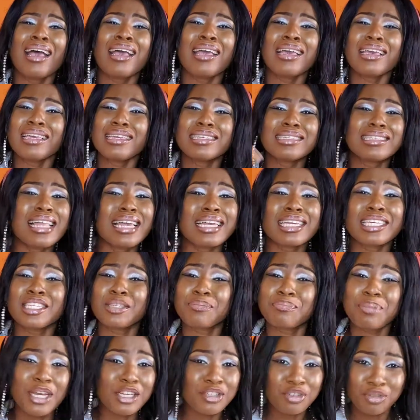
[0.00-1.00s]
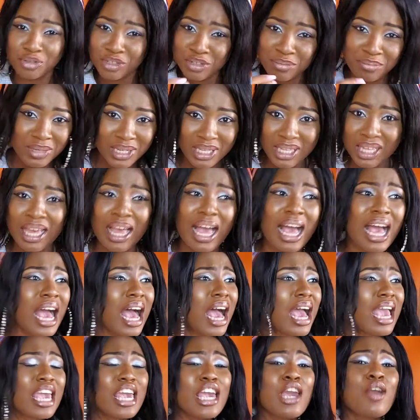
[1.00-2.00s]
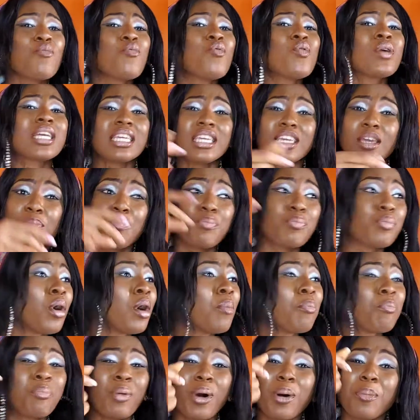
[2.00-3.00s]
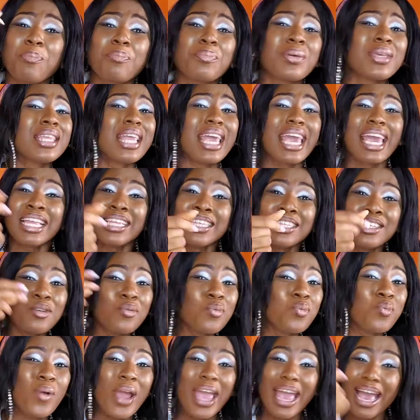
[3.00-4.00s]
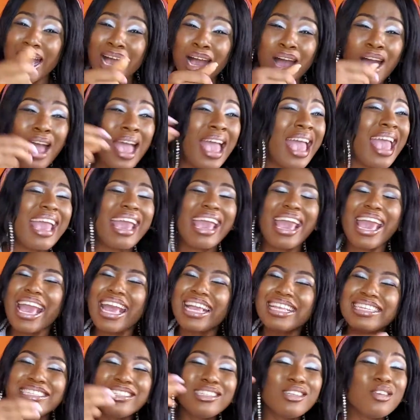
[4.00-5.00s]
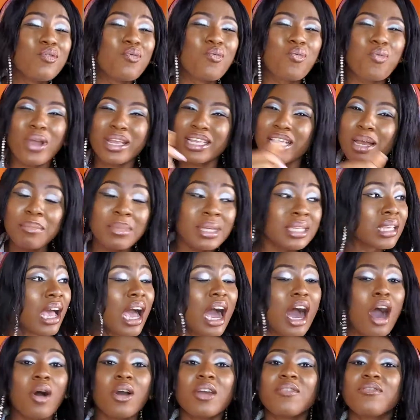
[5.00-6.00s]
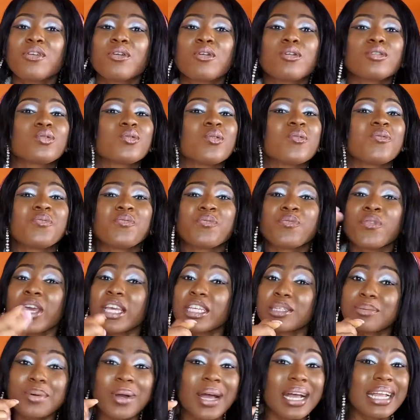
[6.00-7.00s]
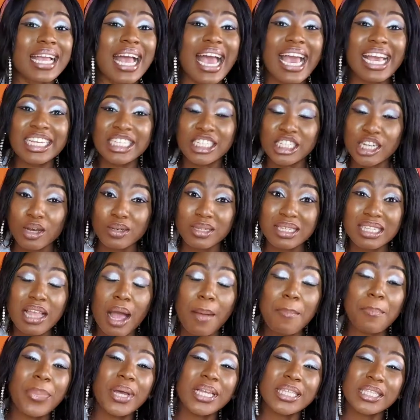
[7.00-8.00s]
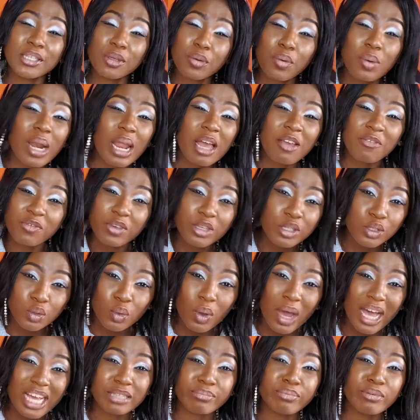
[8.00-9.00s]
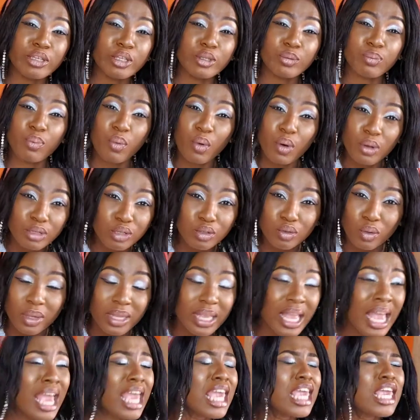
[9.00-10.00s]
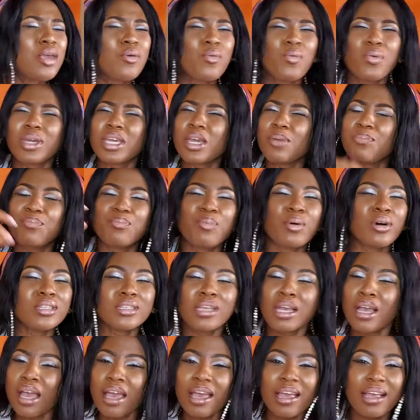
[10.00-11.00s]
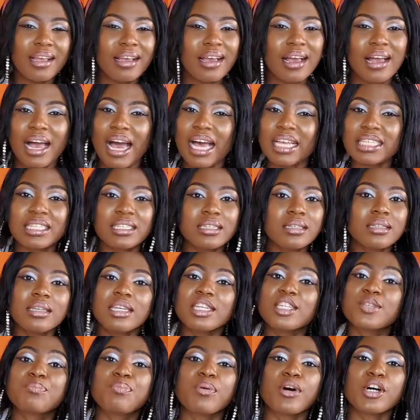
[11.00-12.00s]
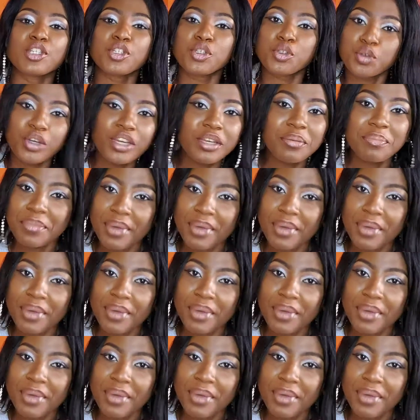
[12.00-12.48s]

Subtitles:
it's like it's pestering me. It will keep on popping anywhere. That means I'll even go to Facebook and IG, I'll see that particular video has been sponsored. It will keep on, I say, it's pursuing